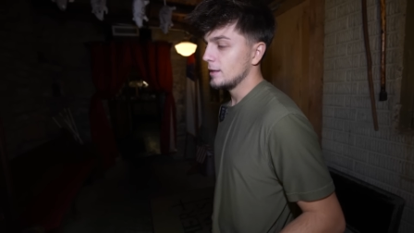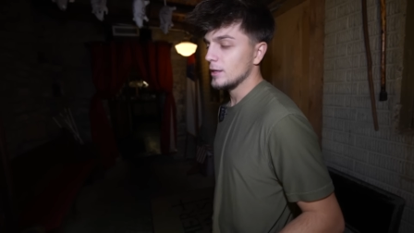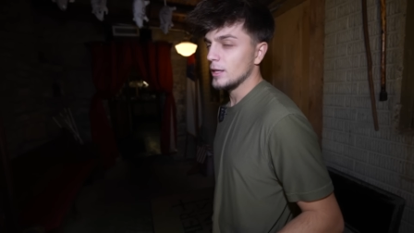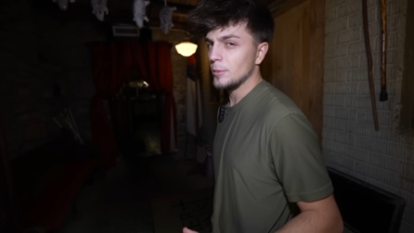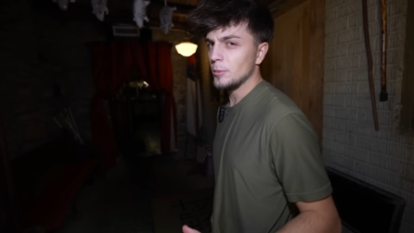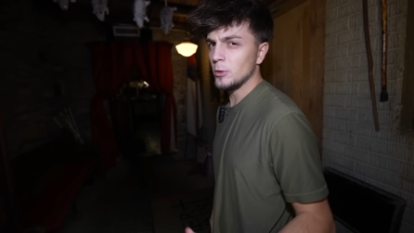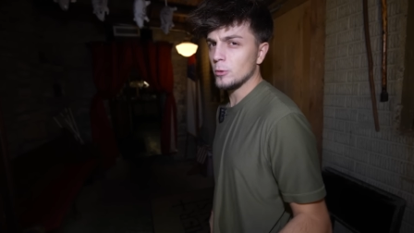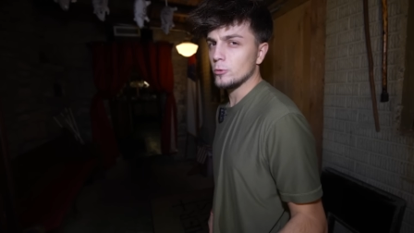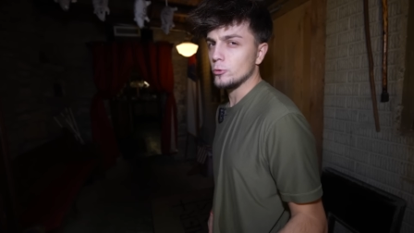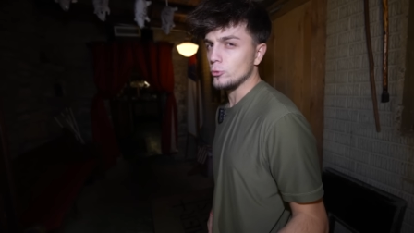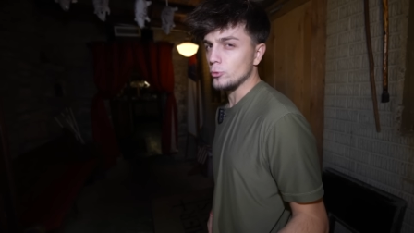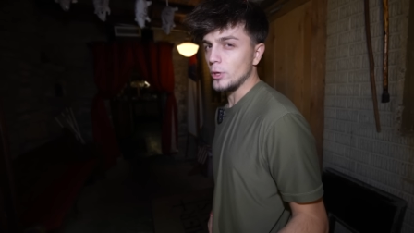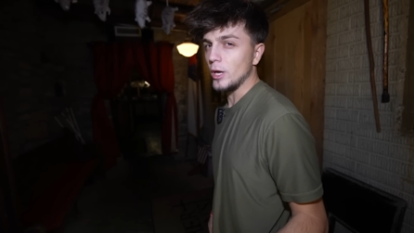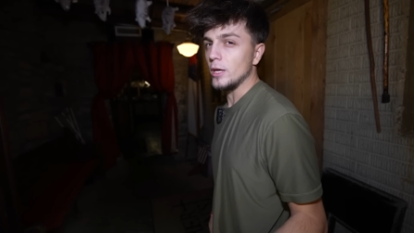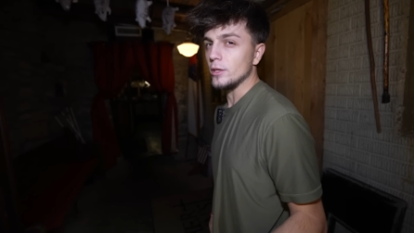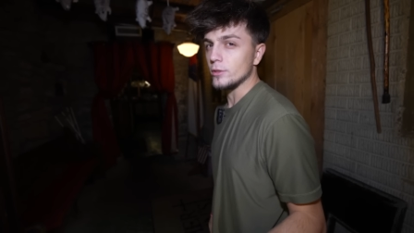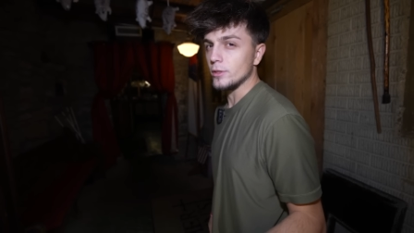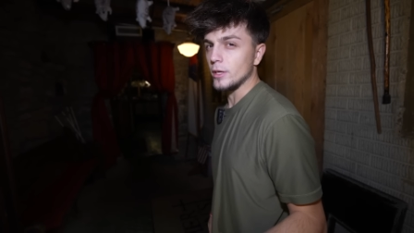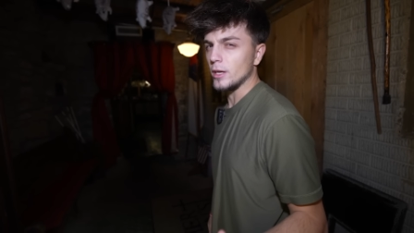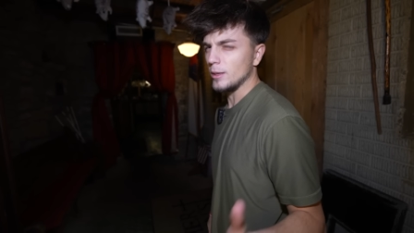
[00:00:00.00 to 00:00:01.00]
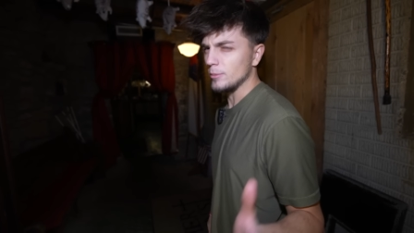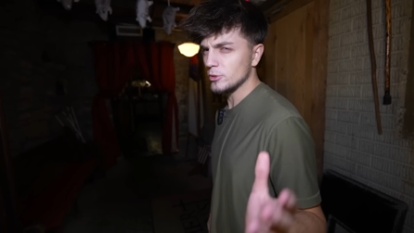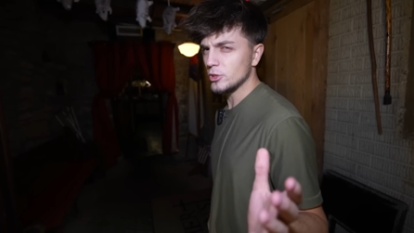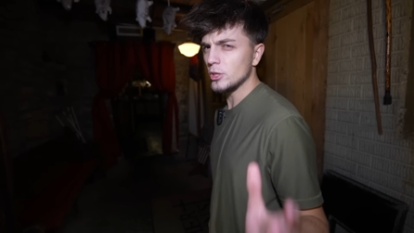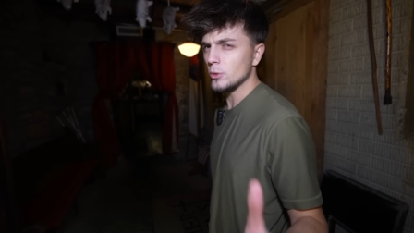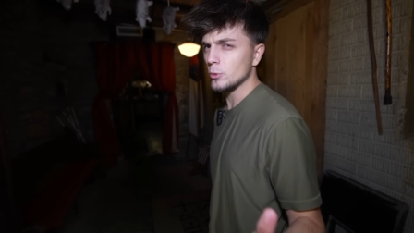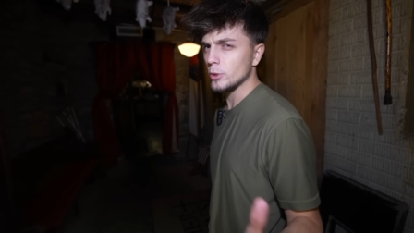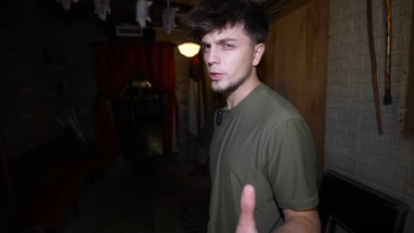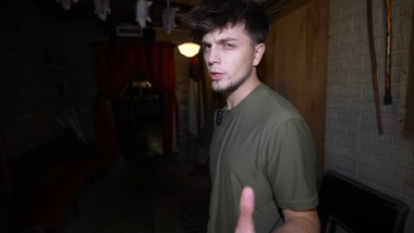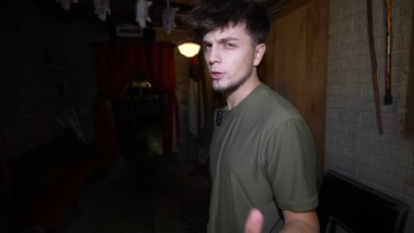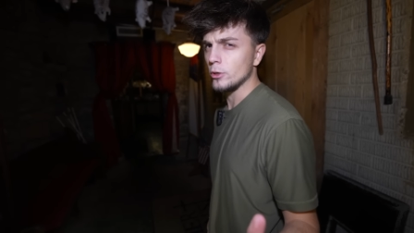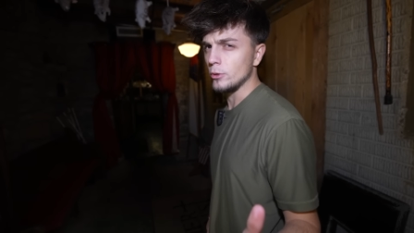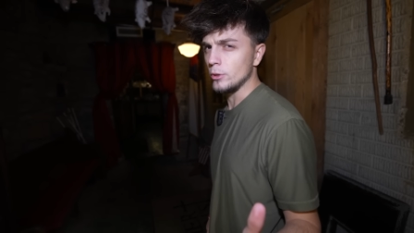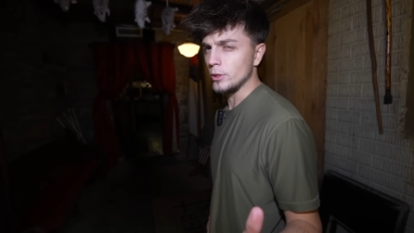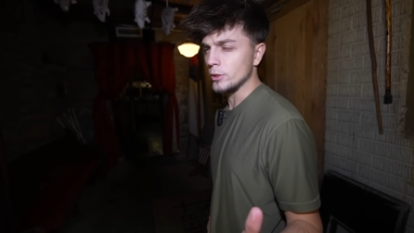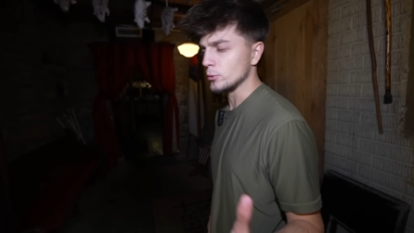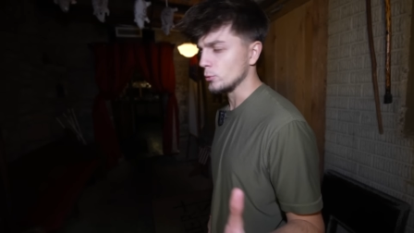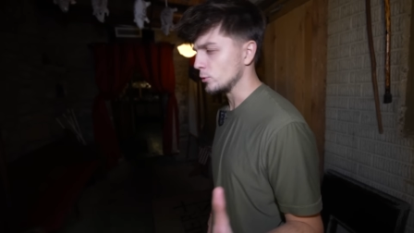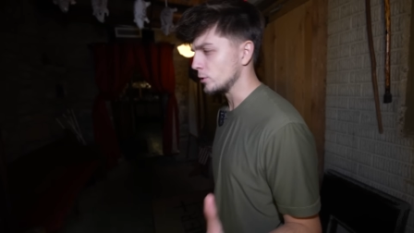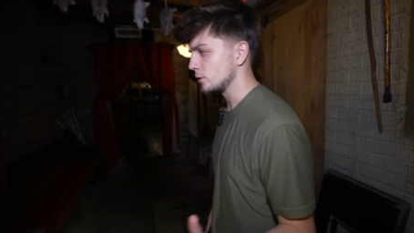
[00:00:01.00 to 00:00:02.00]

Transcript: Let me know what you guys think. I'm genuinely curious.